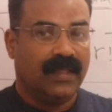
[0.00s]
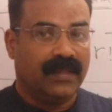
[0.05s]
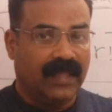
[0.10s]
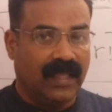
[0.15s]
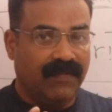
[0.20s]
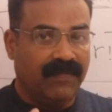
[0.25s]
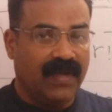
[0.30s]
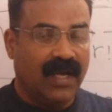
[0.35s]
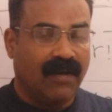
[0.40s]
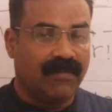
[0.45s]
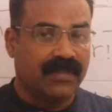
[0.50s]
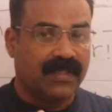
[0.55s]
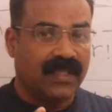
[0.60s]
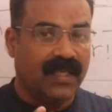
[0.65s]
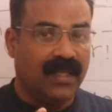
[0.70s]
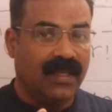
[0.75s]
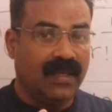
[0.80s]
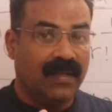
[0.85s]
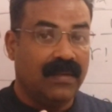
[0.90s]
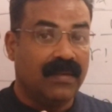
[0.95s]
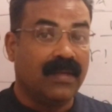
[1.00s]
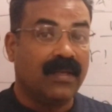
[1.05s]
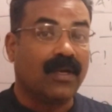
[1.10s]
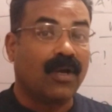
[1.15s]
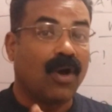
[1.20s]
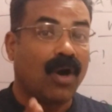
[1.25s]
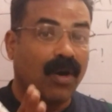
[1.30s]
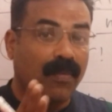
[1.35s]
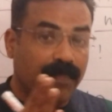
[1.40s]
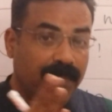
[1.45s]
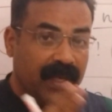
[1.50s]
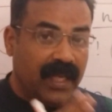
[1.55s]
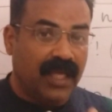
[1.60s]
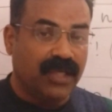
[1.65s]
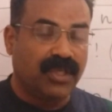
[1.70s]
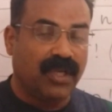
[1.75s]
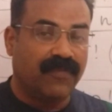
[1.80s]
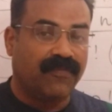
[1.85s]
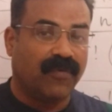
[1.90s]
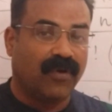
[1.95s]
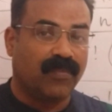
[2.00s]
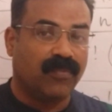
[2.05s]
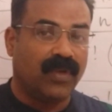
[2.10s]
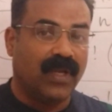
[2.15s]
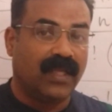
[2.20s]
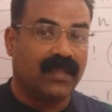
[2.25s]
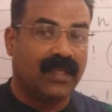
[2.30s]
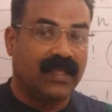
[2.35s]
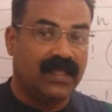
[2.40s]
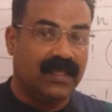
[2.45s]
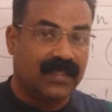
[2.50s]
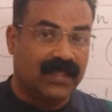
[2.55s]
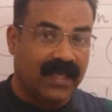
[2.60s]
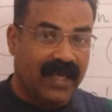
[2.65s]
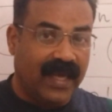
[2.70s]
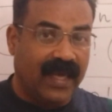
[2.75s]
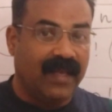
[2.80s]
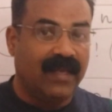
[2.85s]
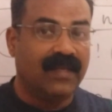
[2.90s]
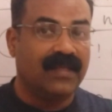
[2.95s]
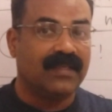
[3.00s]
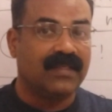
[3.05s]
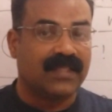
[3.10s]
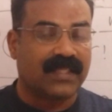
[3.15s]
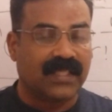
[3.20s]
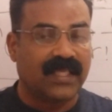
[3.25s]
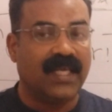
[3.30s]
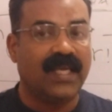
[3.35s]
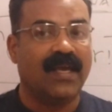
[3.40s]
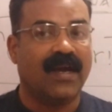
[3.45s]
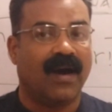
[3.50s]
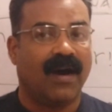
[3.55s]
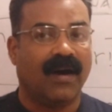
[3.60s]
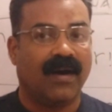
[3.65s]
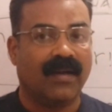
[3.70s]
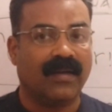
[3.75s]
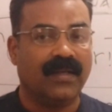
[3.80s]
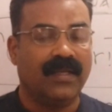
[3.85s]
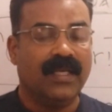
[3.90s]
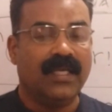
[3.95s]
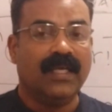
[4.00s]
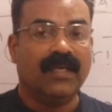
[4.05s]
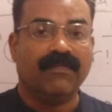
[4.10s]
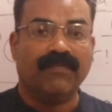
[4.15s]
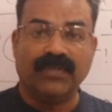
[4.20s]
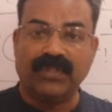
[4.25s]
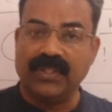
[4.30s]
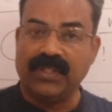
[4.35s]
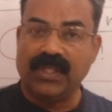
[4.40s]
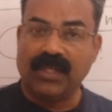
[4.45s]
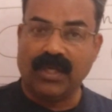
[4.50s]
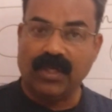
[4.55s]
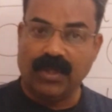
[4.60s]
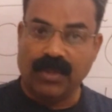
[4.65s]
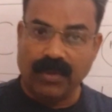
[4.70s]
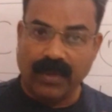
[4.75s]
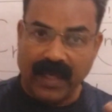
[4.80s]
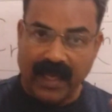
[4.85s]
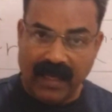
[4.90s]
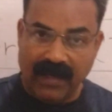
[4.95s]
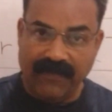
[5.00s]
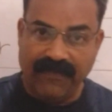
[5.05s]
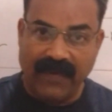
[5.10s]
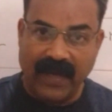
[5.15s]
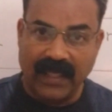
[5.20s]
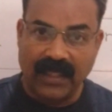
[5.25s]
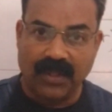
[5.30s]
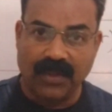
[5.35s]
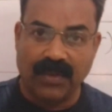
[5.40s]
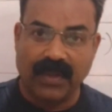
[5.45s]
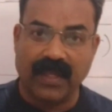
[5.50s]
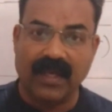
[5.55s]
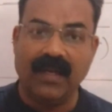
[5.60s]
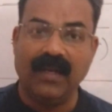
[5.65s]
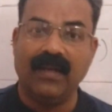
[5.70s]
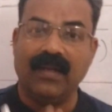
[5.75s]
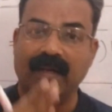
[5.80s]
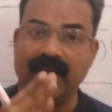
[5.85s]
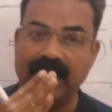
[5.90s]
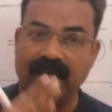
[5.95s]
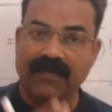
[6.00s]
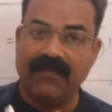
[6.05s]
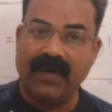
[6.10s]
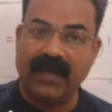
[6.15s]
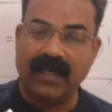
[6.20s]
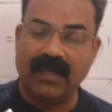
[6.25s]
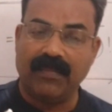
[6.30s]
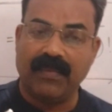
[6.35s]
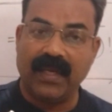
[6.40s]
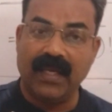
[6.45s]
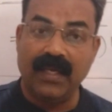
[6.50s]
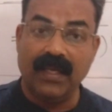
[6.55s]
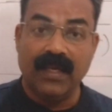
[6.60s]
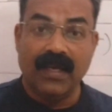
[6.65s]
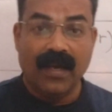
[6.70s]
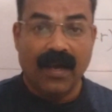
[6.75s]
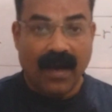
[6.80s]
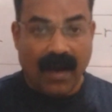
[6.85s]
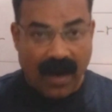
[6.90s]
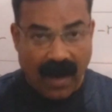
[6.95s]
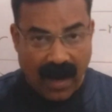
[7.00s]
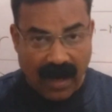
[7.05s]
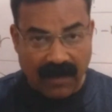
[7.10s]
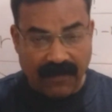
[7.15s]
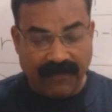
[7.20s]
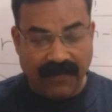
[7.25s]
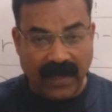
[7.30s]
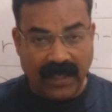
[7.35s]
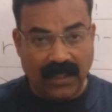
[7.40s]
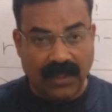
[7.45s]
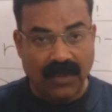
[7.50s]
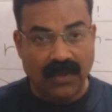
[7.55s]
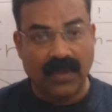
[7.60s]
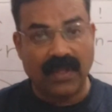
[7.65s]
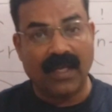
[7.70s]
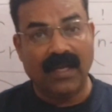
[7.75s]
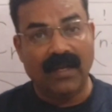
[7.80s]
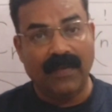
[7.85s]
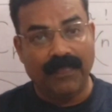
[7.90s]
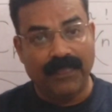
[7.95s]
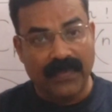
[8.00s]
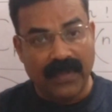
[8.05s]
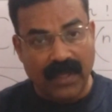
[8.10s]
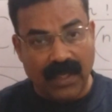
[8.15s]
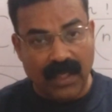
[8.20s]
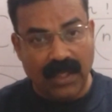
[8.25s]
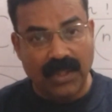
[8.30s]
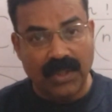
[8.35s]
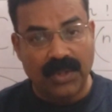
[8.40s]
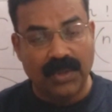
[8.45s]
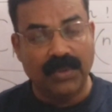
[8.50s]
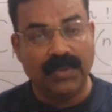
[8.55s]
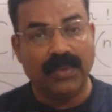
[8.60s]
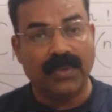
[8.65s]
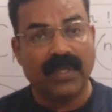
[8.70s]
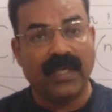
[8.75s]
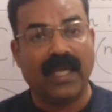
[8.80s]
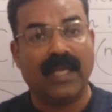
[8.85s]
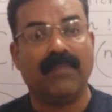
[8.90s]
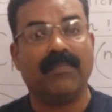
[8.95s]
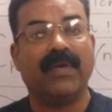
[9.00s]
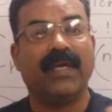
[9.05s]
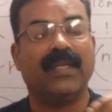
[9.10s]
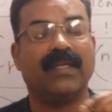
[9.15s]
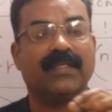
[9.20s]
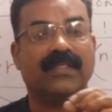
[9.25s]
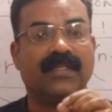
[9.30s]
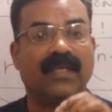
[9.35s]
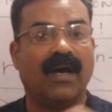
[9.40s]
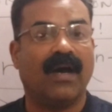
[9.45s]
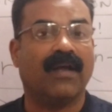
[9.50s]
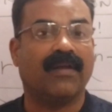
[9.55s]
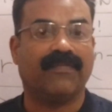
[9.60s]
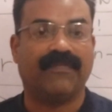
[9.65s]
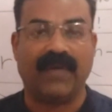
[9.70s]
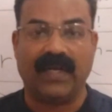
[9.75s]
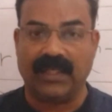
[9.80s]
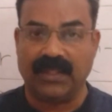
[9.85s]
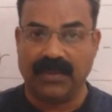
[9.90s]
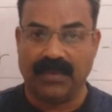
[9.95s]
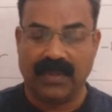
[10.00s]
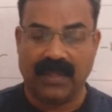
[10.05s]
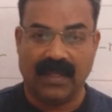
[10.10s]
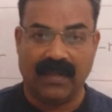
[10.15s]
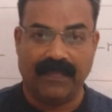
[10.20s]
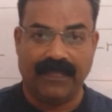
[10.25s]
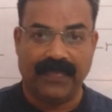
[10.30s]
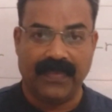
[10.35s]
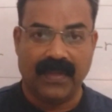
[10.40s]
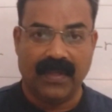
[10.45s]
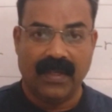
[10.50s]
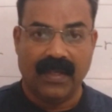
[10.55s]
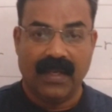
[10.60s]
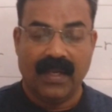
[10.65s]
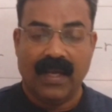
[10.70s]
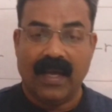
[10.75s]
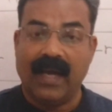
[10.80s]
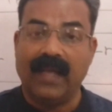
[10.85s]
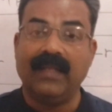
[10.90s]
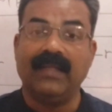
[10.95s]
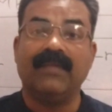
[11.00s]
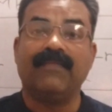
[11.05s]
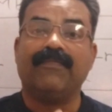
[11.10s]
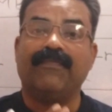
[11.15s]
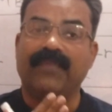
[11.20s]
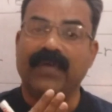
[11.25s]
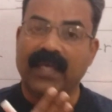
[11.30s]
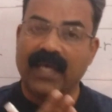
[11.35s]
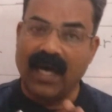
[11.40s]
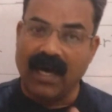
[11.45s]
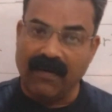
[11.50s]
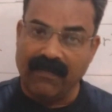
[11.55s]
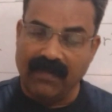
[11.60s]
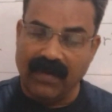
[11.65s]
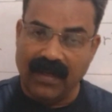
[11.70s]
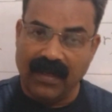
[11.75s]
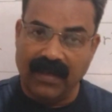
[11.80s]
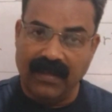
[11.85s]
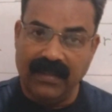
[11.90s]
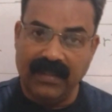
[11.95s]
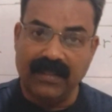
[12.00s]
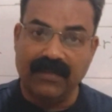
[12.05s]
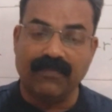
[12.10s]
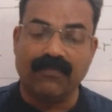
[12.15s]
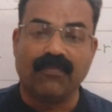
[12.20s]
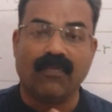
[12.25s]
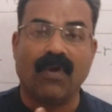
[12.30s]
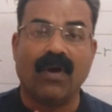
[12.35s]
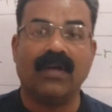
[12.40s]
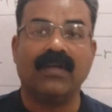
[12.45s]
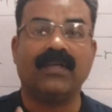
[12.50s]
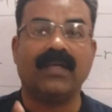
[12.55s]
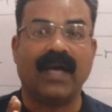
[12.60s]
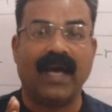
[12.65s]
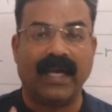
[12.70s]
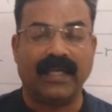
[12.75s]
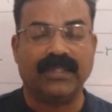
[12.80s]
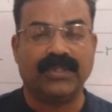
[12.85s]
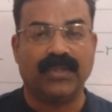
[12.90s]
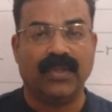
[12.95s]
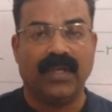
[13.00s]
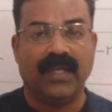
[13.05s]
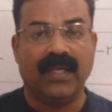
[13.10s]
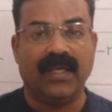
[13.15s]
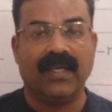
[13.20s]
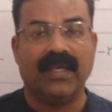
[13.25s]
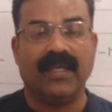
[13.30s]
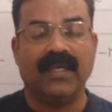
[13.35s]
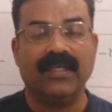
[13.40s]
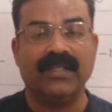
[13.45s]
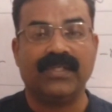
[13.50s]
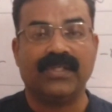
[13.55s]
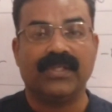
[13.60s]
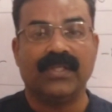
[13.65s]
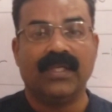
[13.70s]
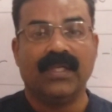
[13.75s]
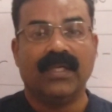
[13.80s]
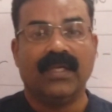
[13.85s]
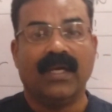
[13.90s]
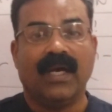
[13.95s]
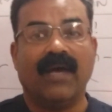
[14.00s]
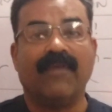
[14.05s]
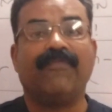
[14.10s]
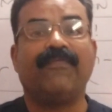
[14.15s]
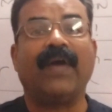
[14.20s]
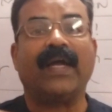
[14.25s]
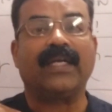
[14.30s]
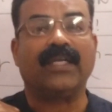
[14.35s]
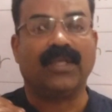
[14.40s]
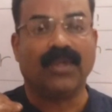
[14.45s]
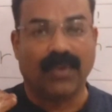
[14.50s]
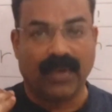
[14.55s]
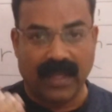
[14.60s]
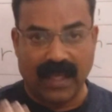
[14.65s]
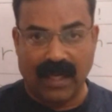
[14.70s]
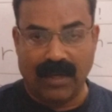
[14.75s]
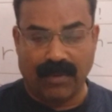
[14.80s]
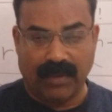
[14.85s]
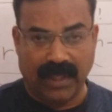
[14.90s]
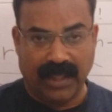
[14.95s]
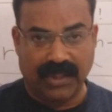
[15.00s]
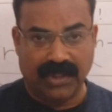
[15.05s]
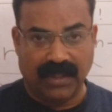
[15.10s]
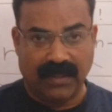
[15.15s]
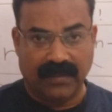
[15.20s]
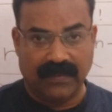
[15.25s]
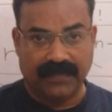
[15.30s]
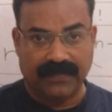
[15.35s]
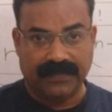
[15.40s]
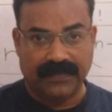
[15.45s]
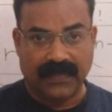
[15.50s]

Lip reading: Then we have seen combination formula, that is NCR, which is equal to n factorial divided by r factorial into n minus r factorial. And we have learned what actually is a factorial notation.